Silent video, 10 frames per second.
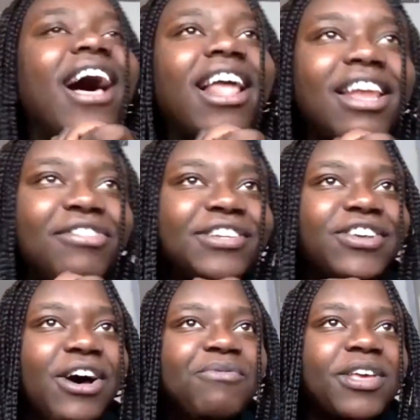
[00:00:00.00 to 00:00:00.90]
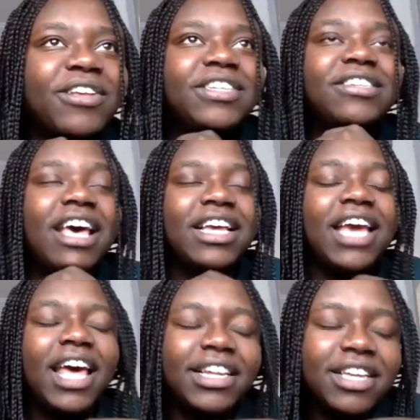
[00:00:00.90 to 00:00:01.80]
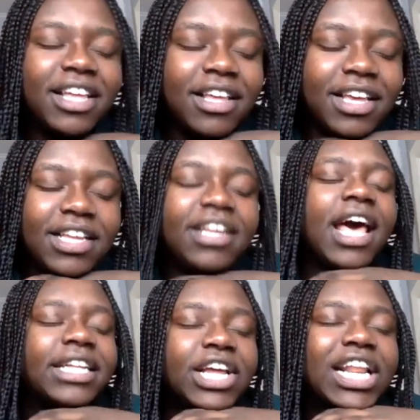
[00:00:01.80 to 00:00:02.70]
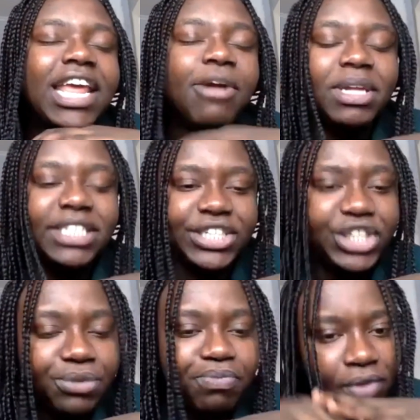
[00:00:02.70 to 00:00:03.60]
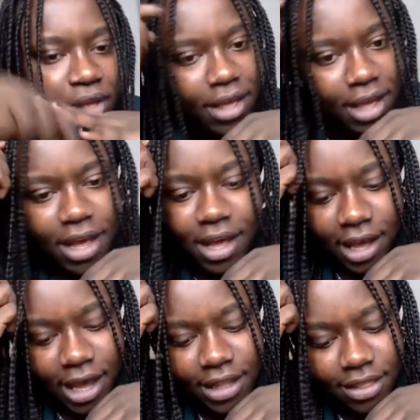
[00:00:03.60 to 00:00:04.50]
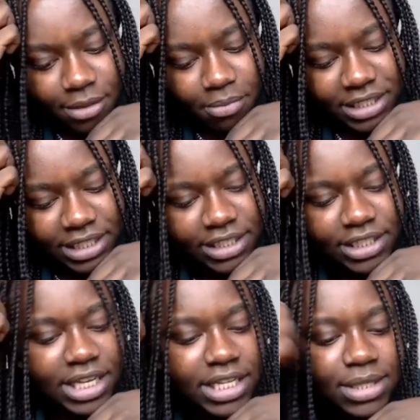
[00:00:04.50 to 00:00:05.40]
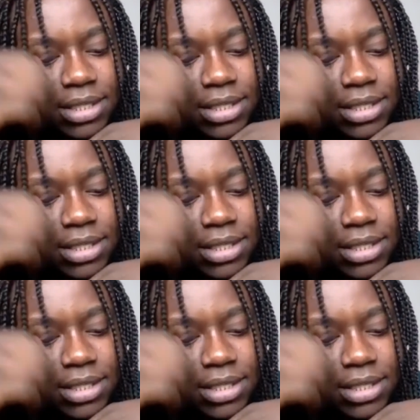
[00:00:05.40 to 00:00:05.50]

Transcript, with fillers: I love the song because it has a clear message, and the message is